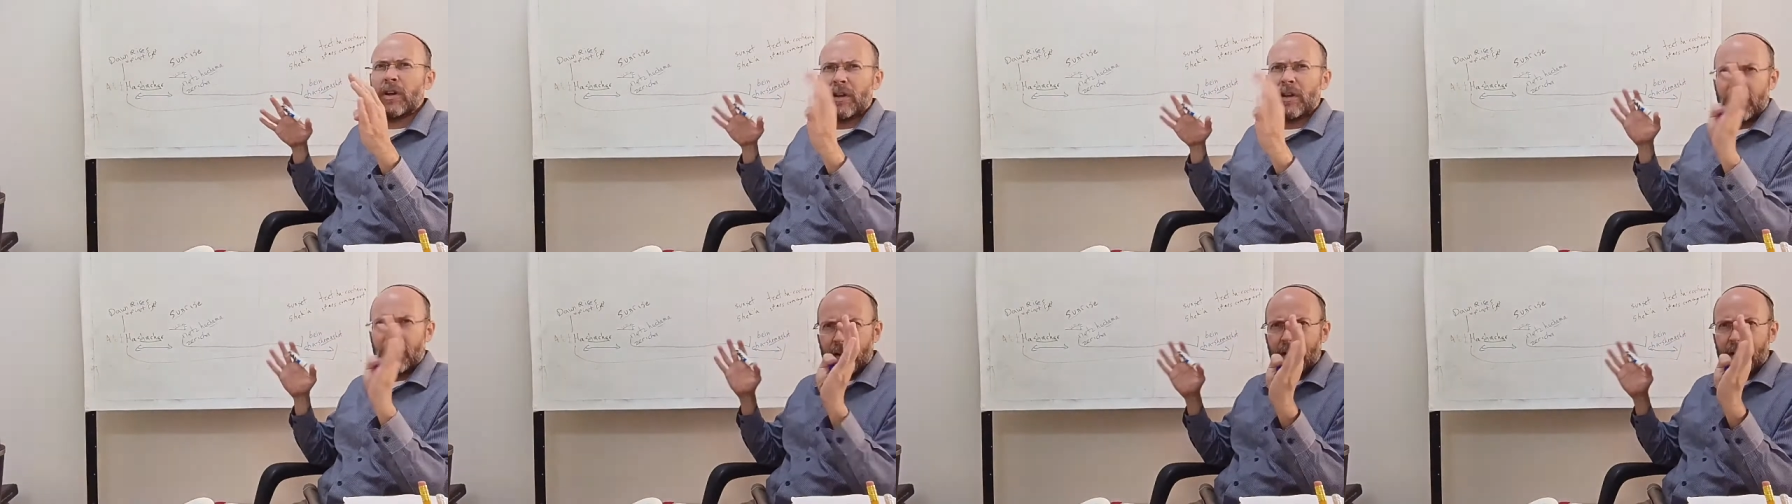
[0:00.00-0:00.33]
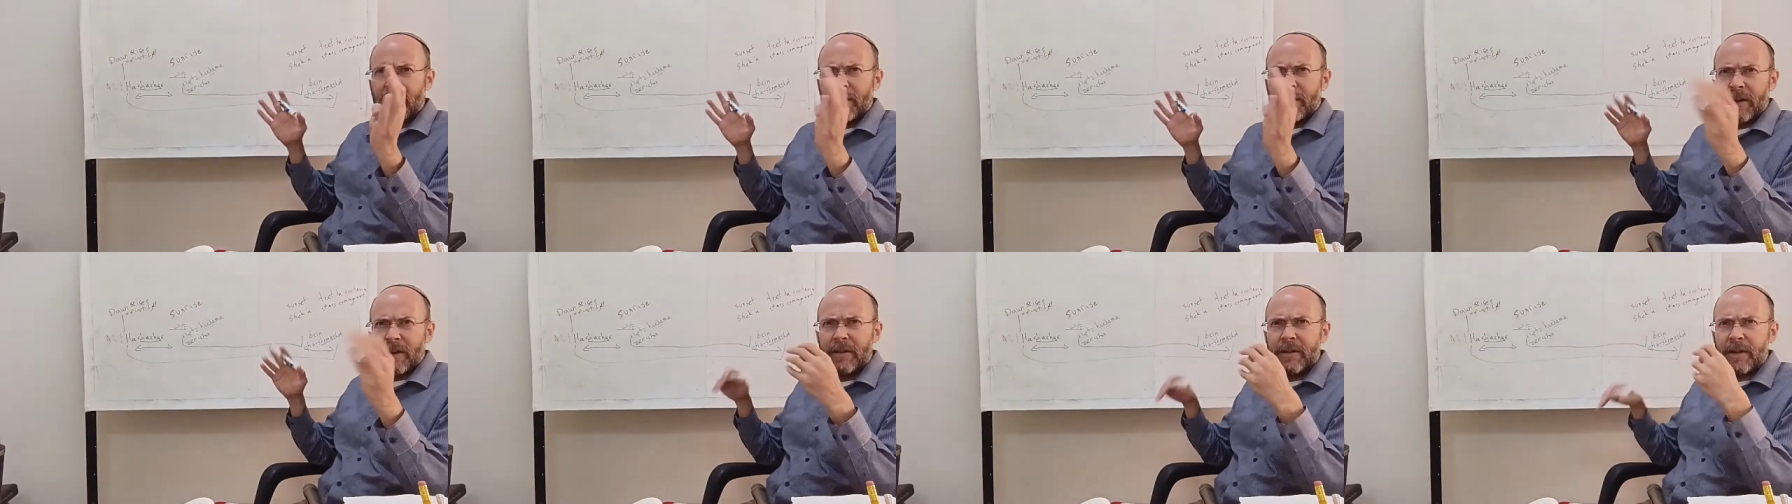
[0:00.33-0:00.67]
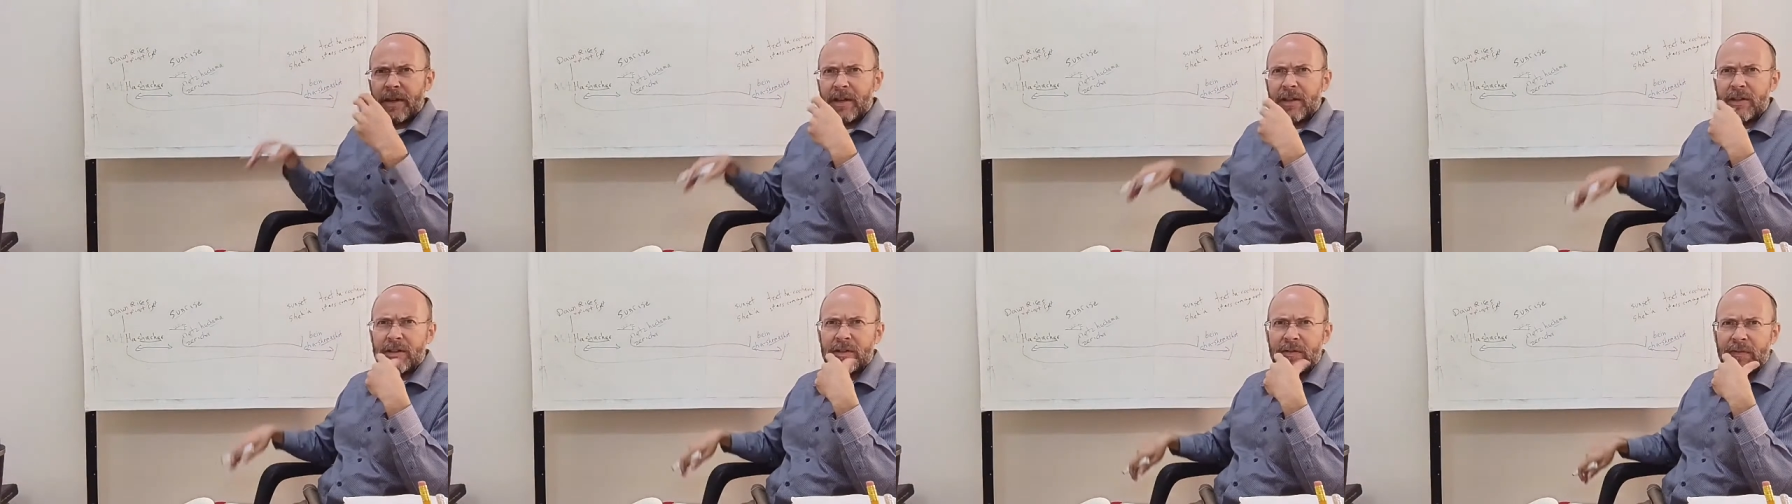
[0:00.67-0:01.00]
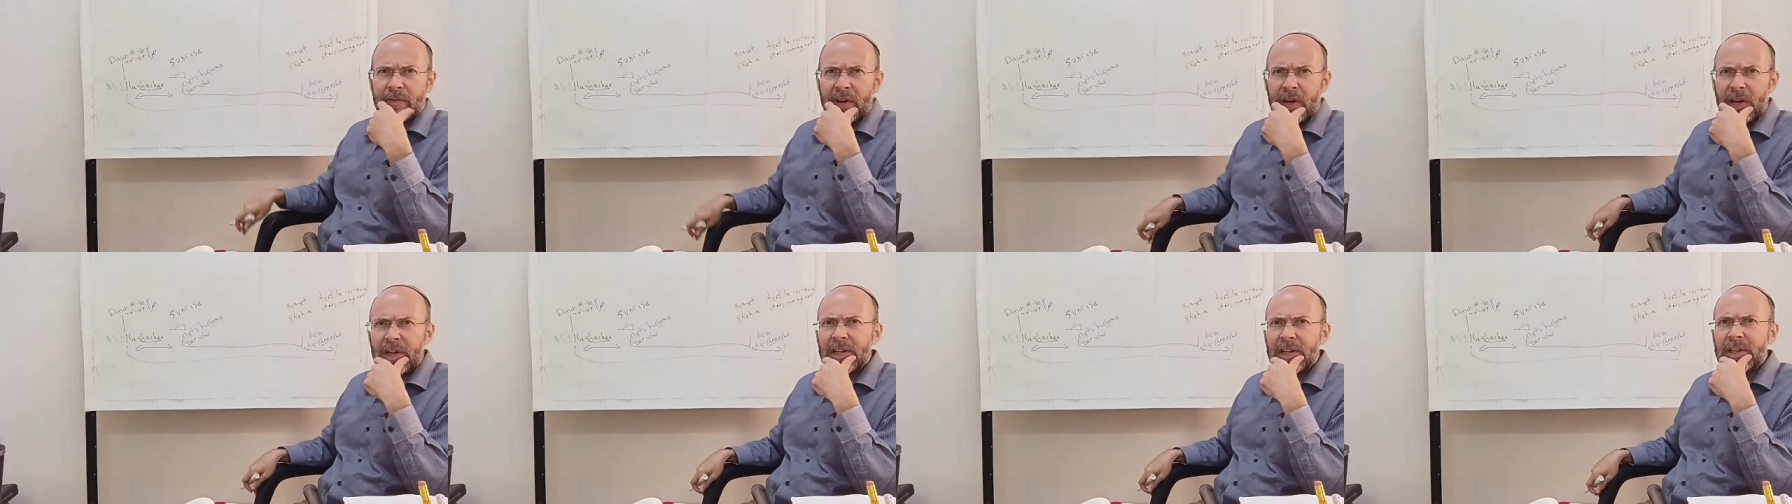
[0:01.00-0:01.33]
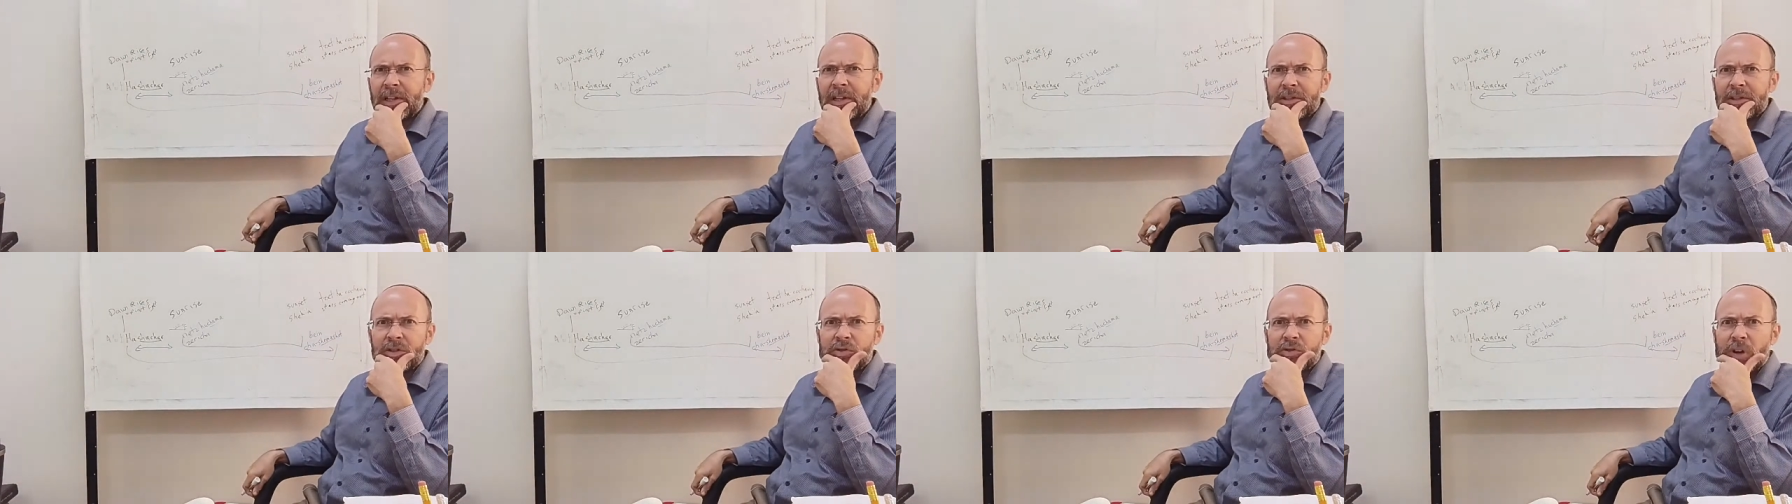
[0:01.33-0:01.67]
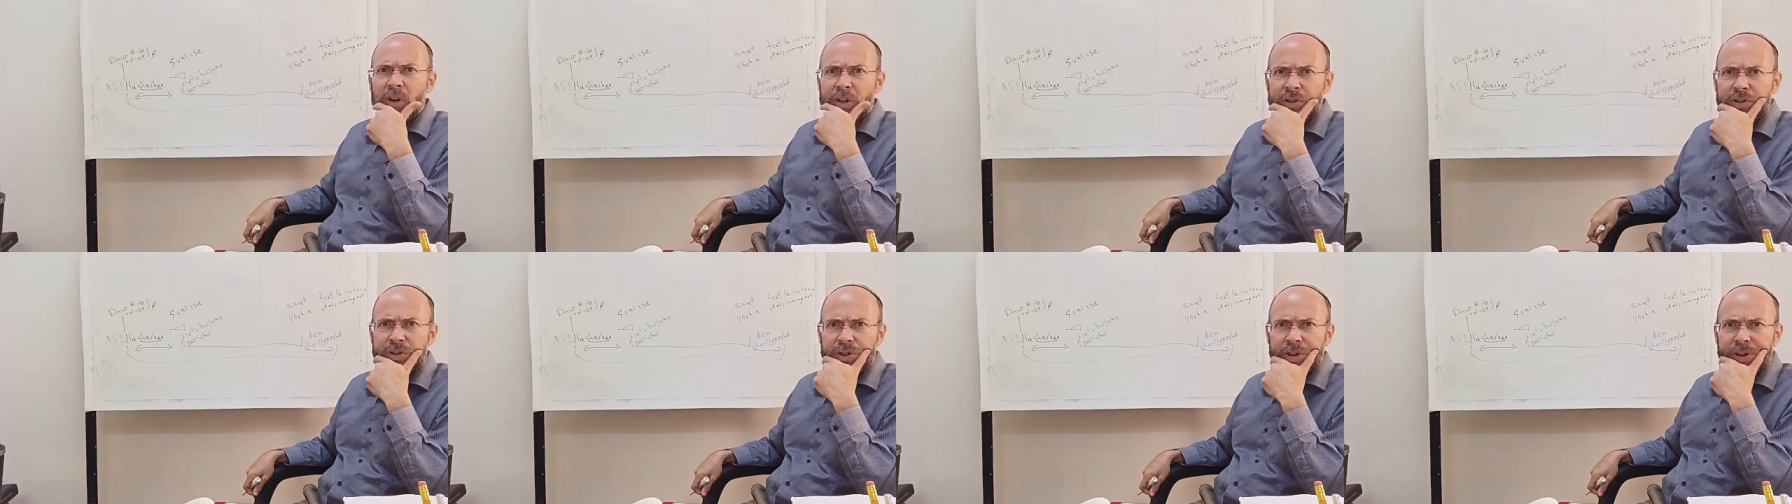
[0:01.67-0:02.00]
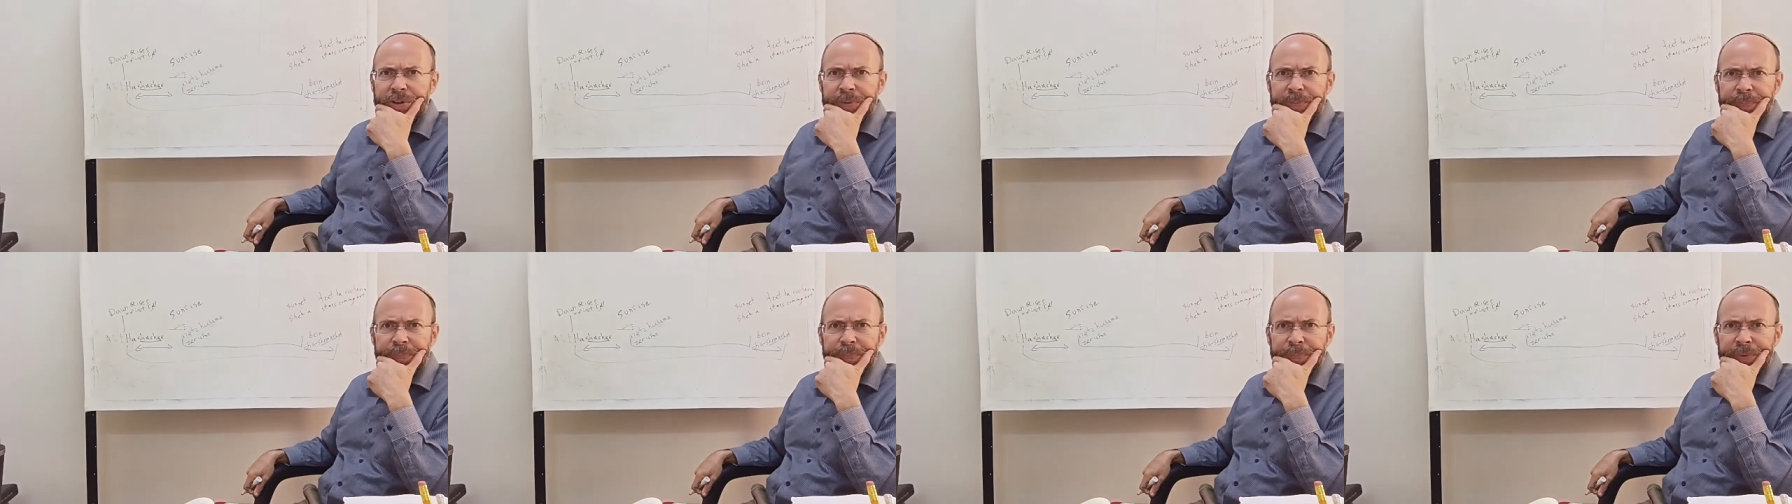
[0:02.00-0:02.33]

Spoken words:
I think it's a very clear structure